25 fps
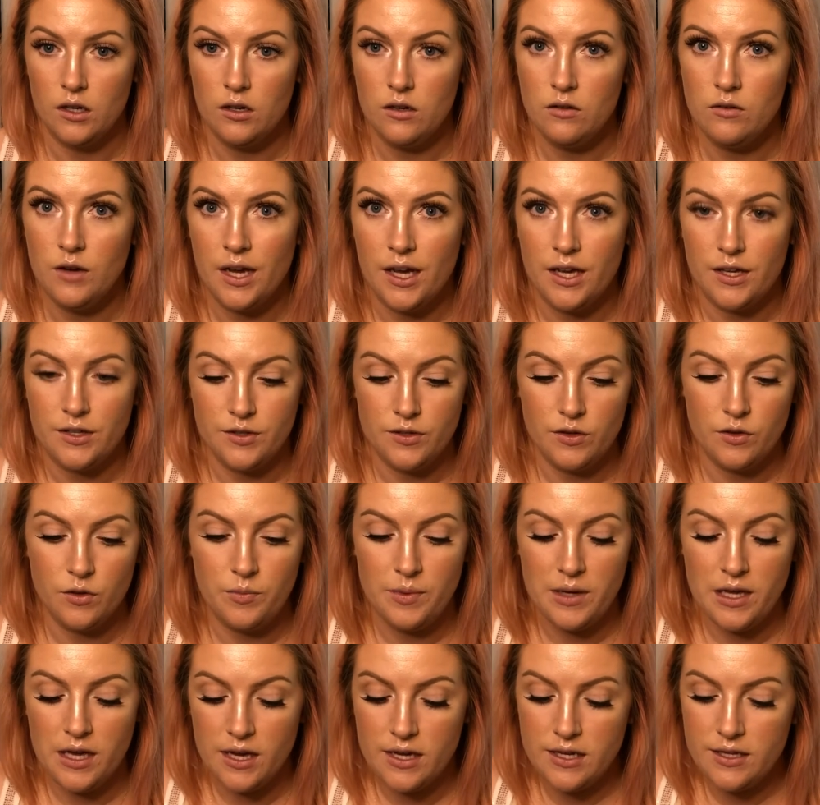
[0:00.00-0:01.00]
Okay, so
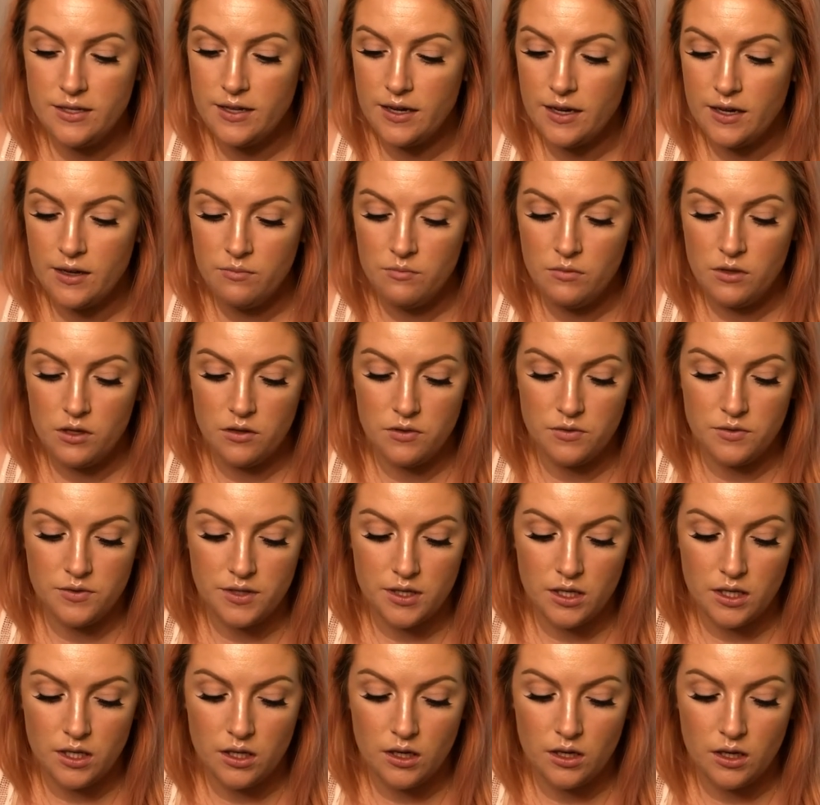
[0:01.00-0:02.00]
because I'm
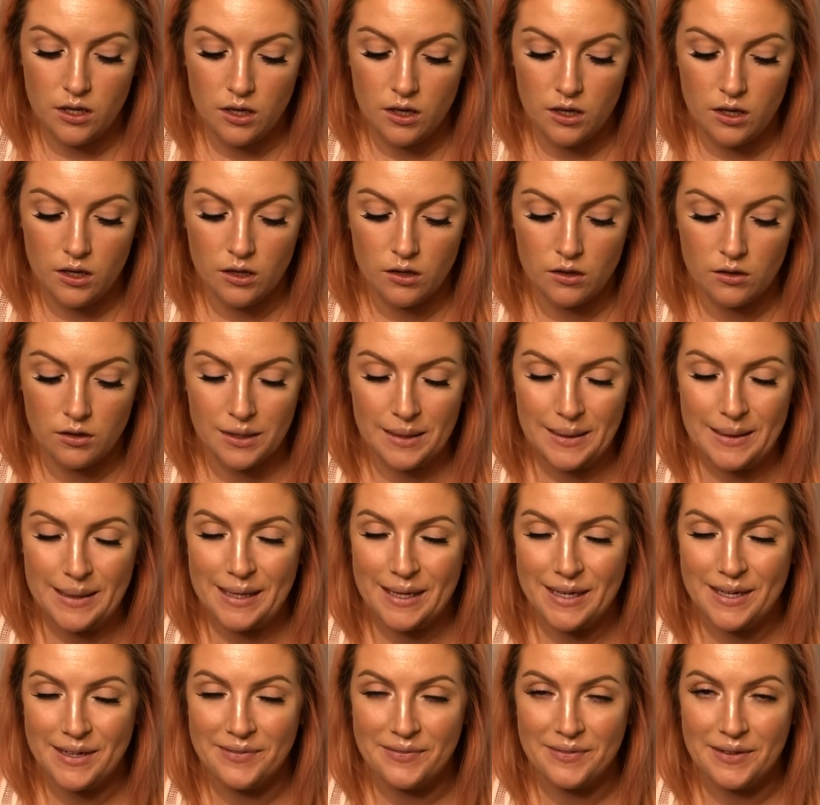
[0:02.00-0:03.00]
using a lot
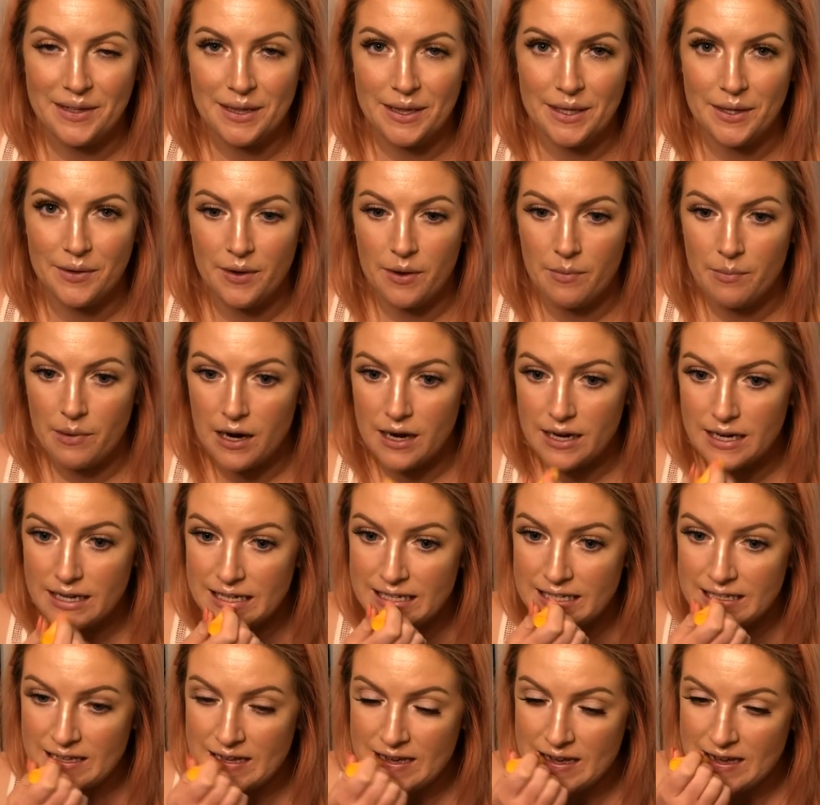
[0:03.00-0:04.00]
of glowy
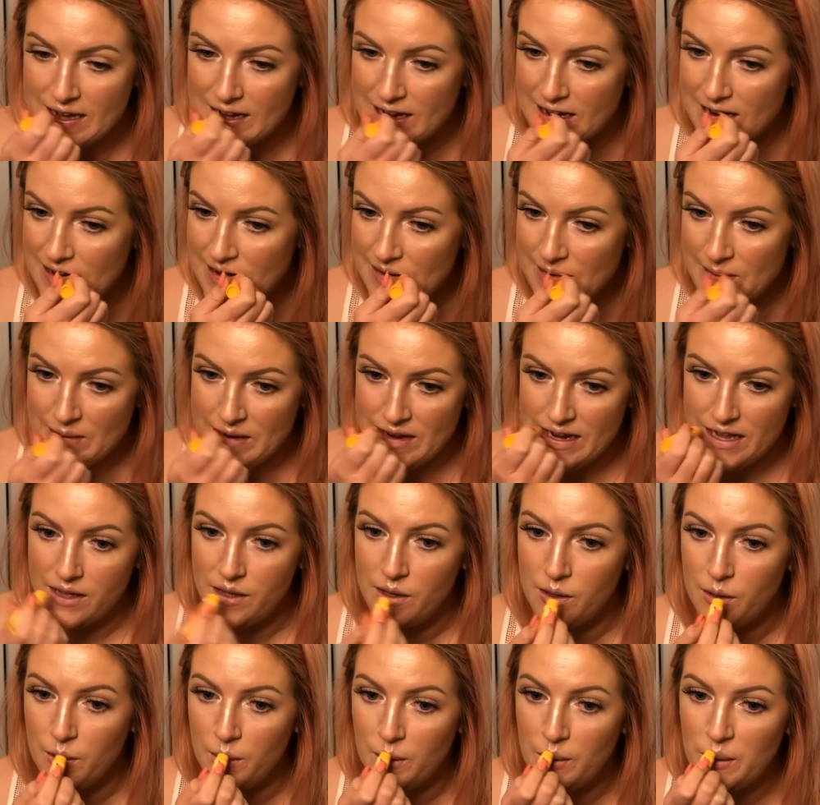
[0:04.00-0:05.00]
products, I don't want to
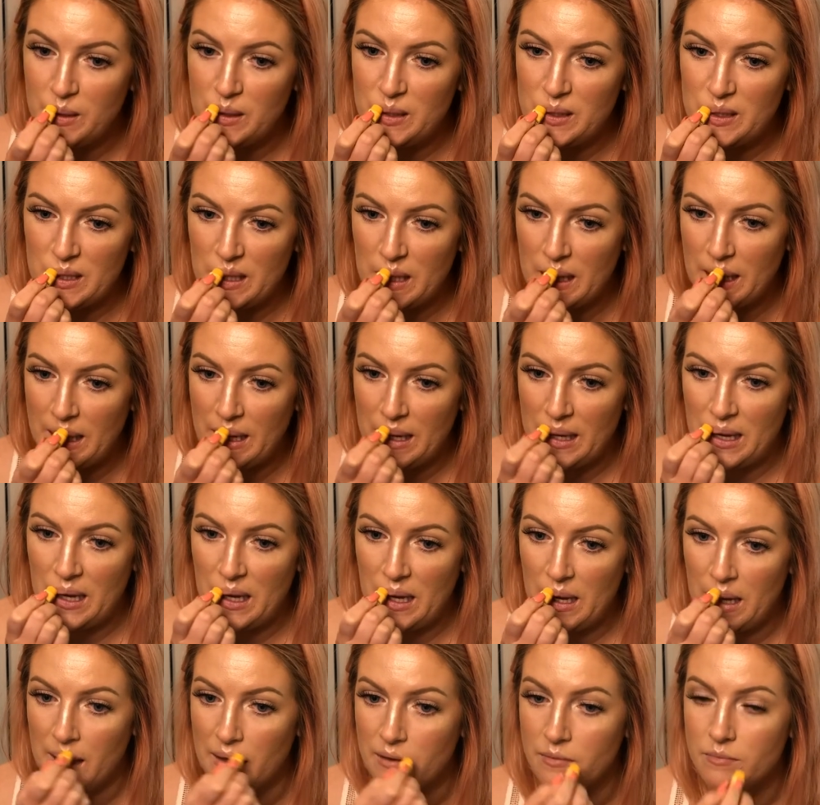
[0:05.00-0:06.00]
use like
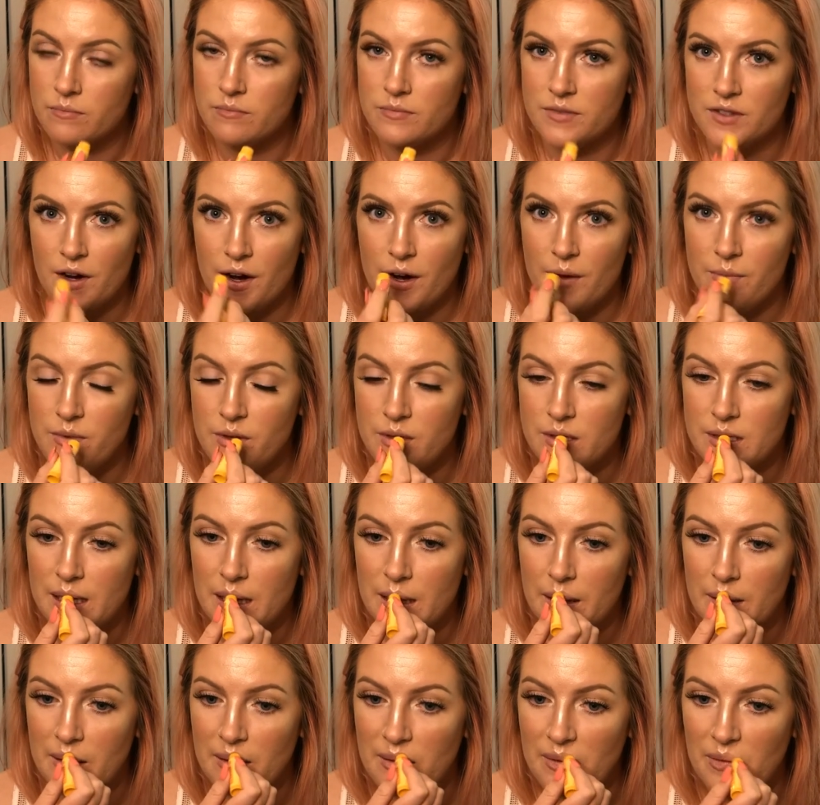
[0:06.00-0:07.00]
a... Sorry, I'm
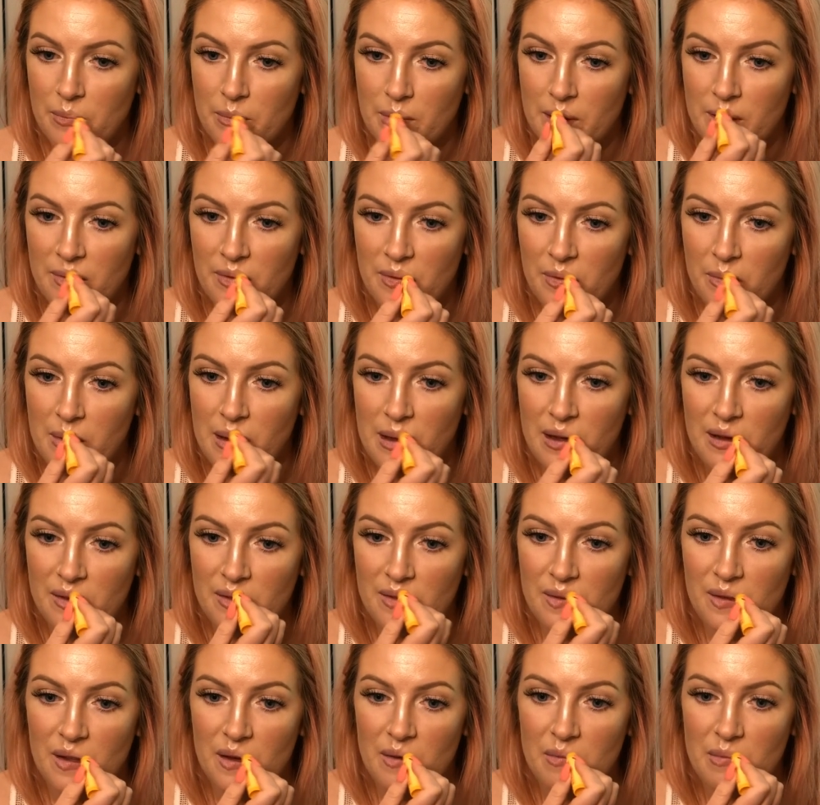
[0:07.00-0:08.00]
using this Burt's Bees
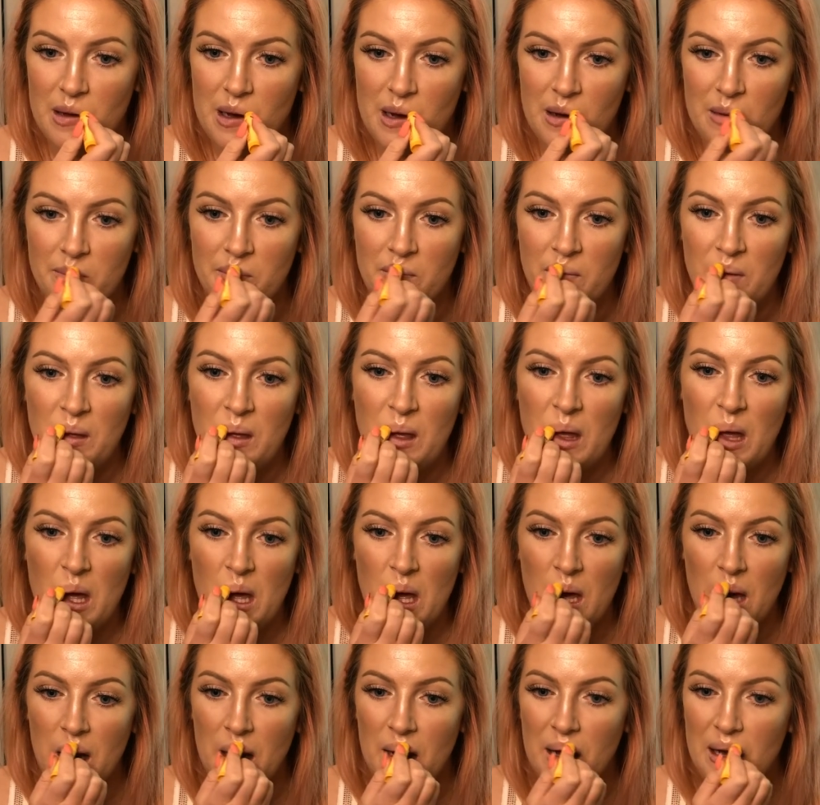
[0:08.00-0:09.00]
lip balm
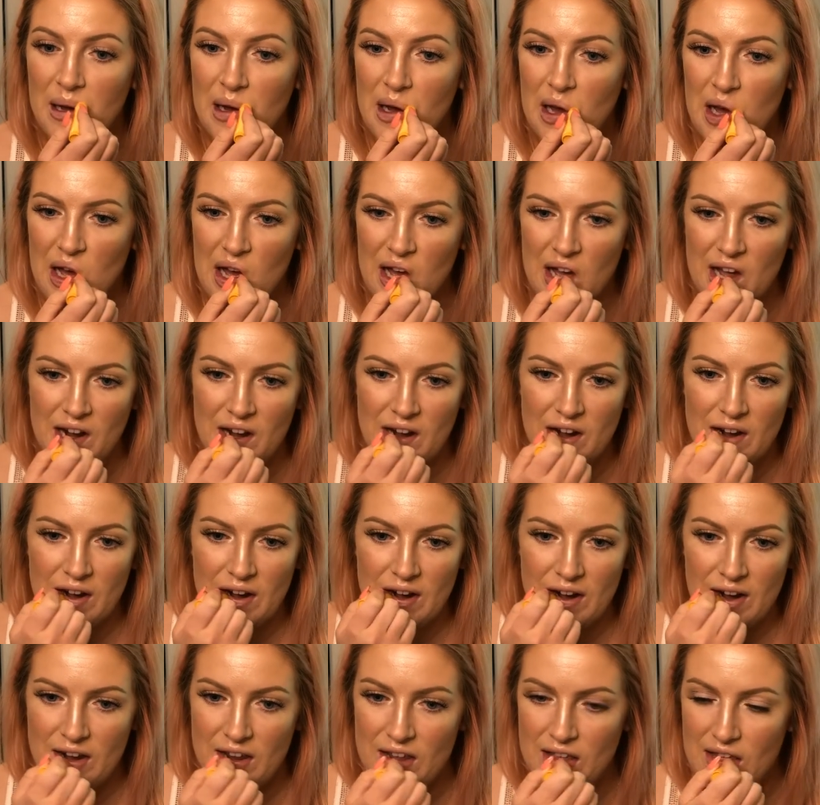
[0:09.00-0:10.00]

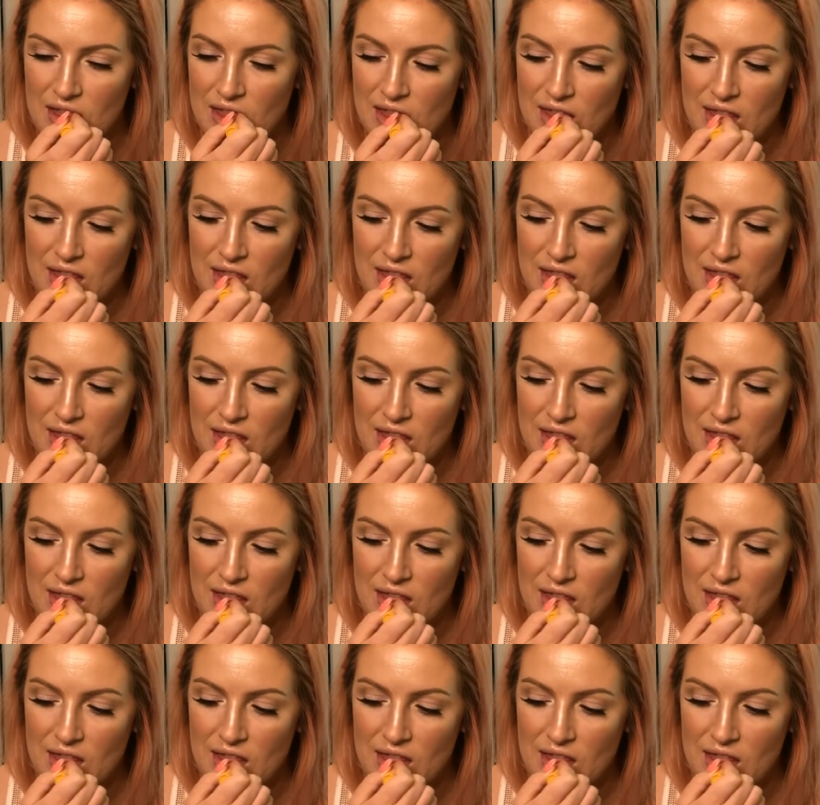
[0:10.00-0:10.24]
underneath